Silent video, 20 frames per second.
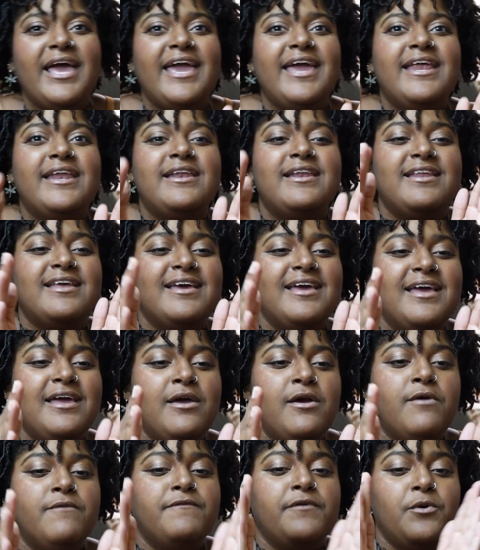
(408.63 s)

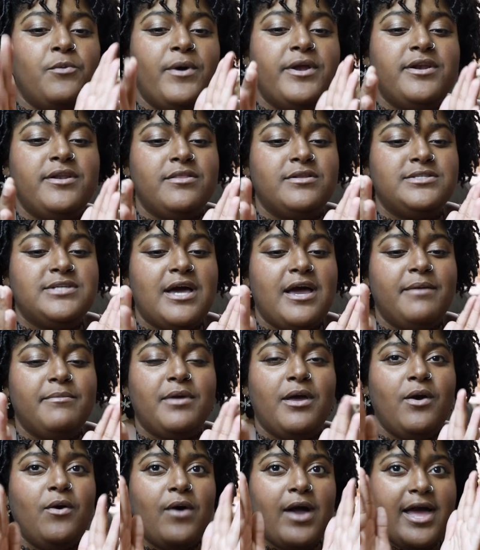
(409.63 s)
And for where did the time go,